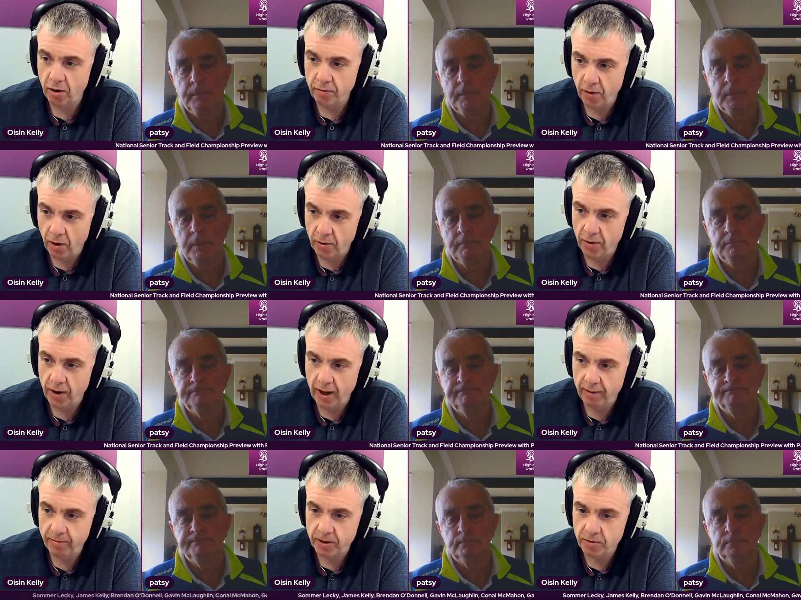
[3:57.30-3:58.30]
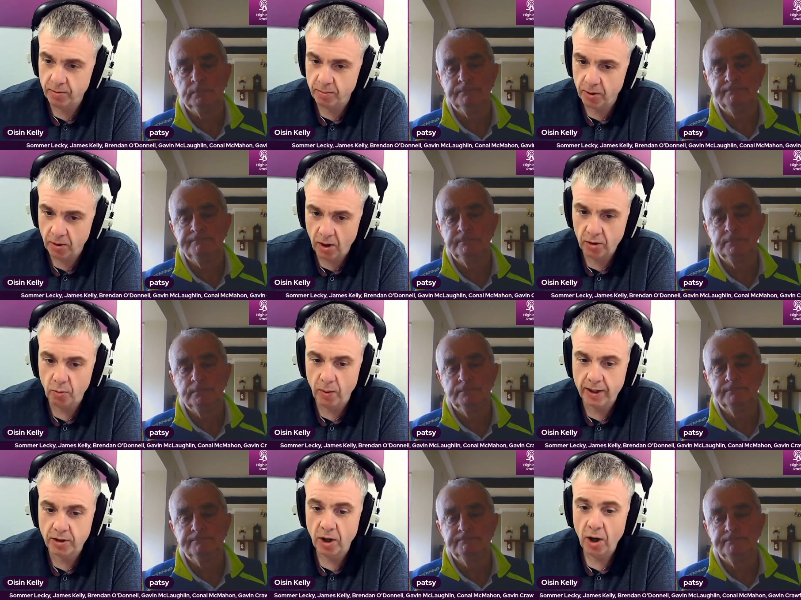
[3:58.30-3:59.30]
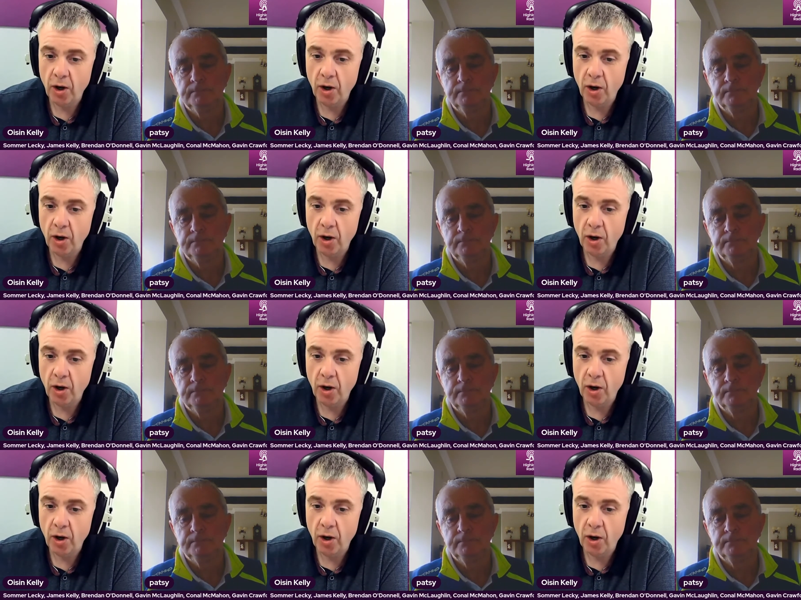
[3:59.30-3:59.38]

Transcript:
Speaker 1: of other athletes from the Northwest